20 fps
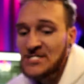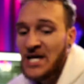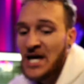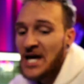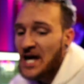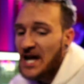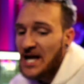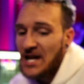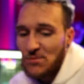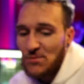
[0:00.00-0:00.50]

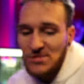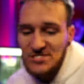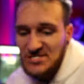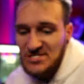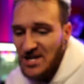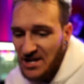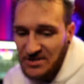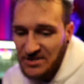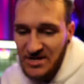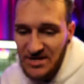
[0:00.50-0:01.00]
And it was
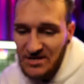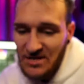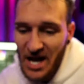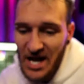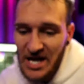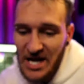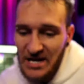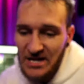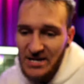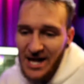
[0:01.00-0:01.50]
nothing
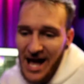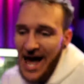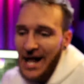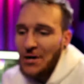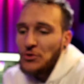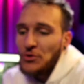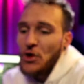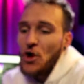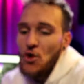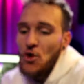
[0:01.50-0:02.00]
like, I don't
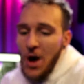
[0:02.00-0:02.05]
know.